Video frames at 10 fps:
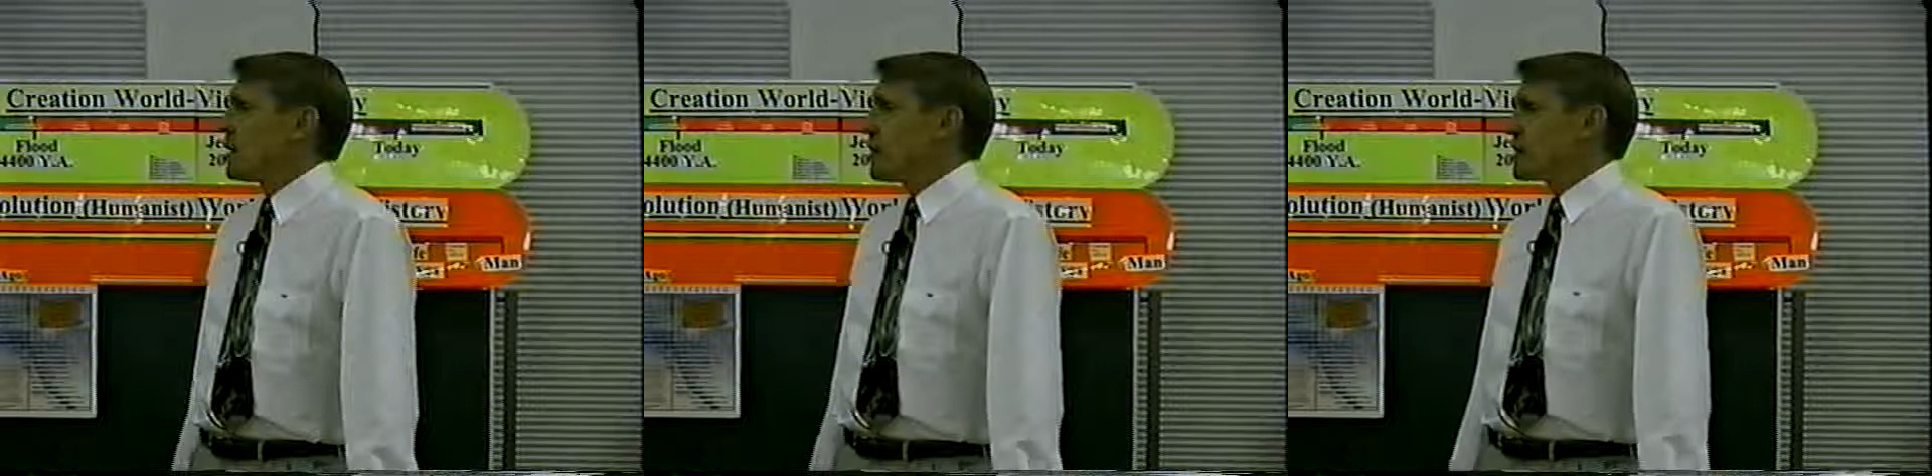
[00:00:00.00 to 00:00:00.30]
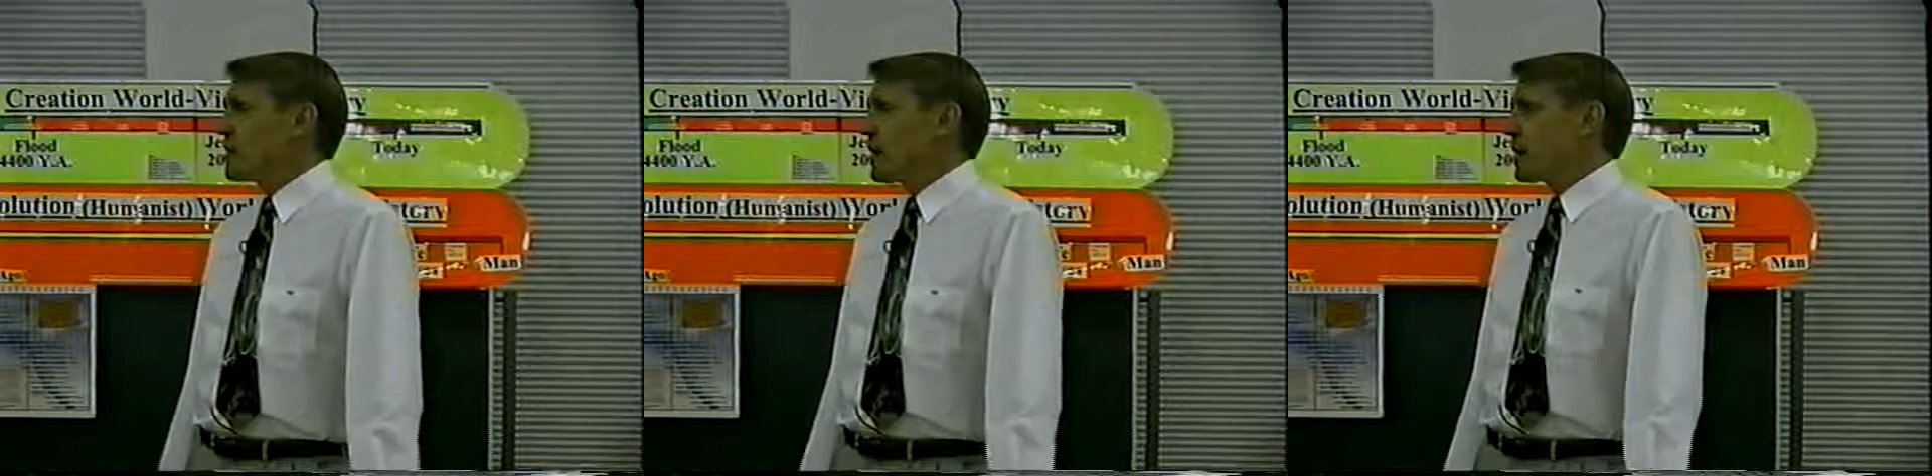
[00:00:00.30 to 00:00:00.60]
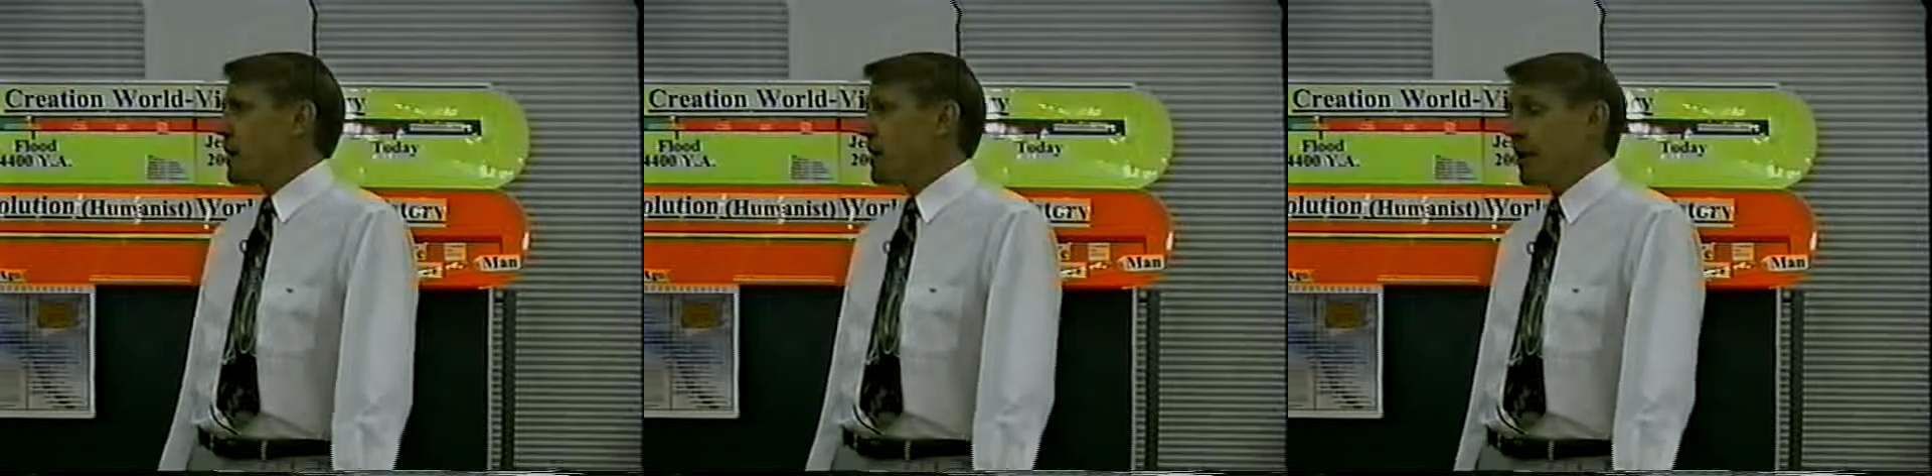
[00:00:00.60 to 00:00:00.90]
They must have
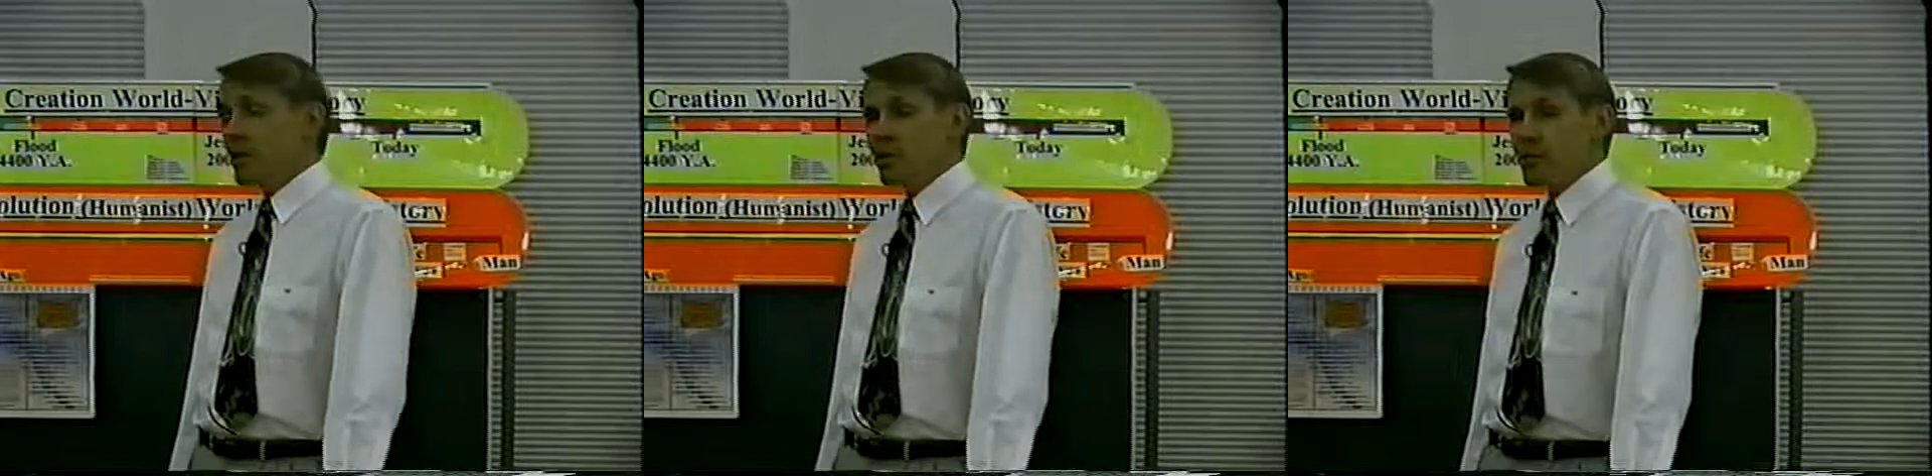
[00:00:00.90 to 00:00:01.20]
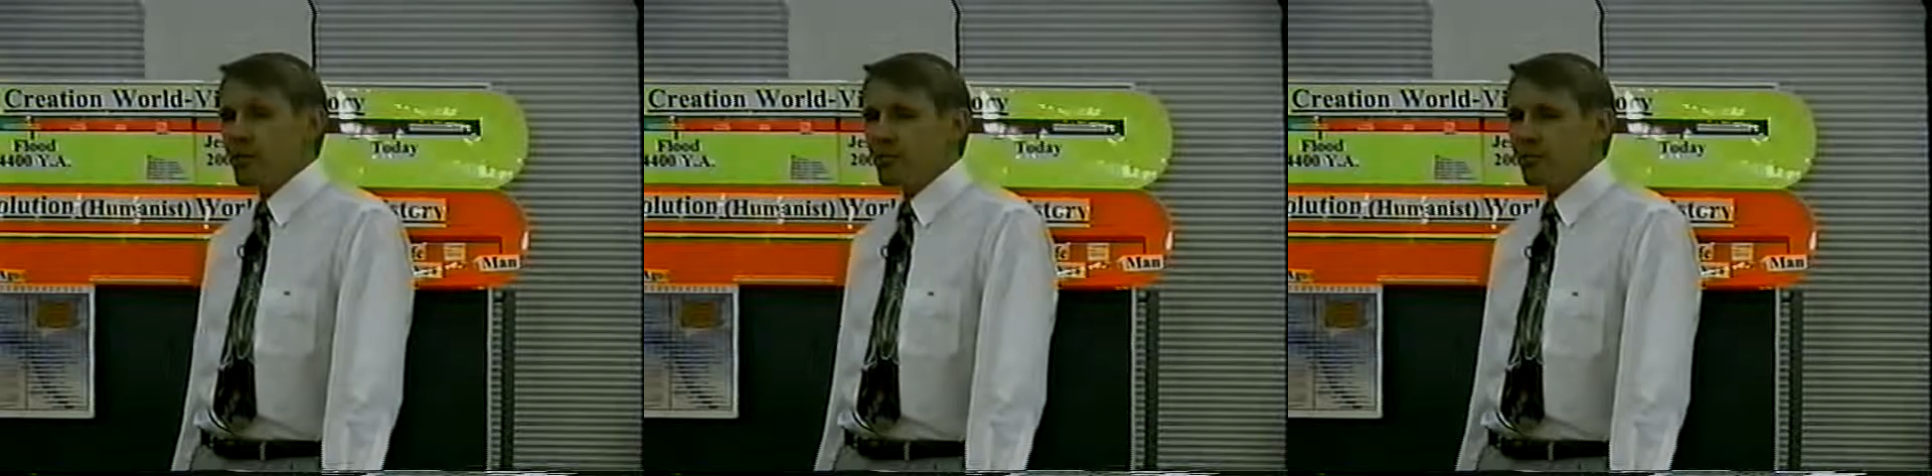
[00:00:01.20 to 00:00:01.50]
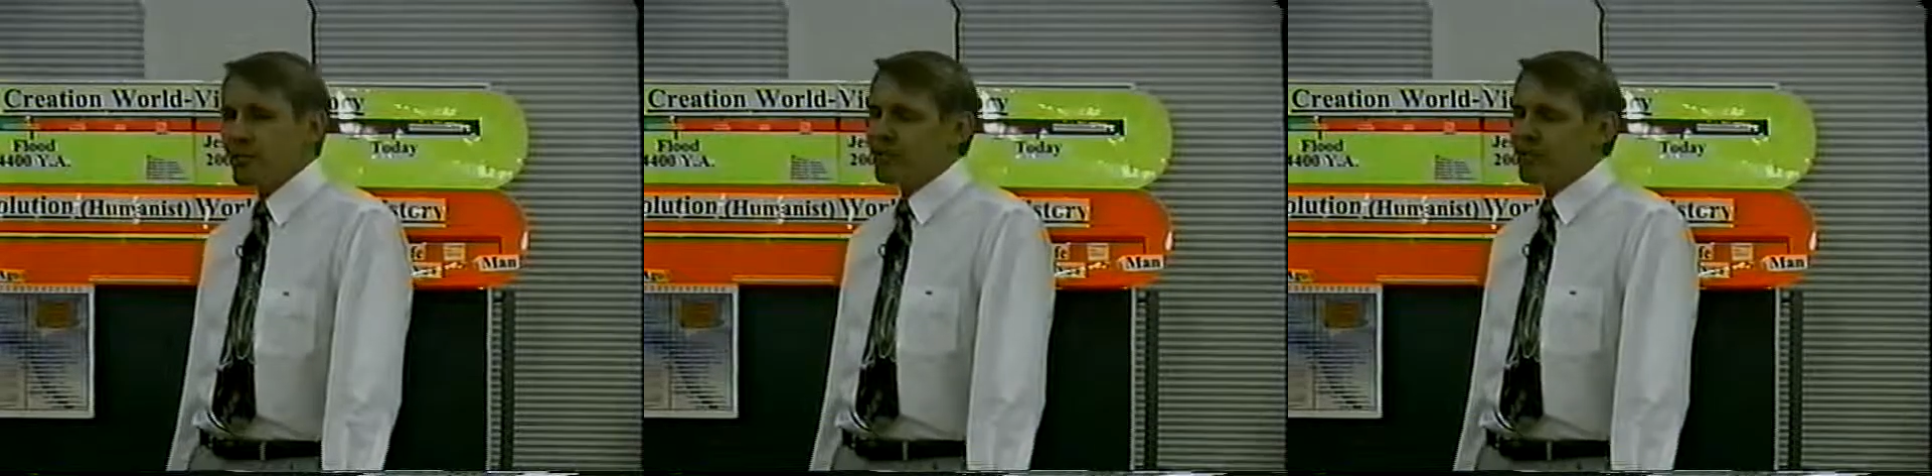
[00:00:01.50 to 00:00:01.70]
had a common ancestor.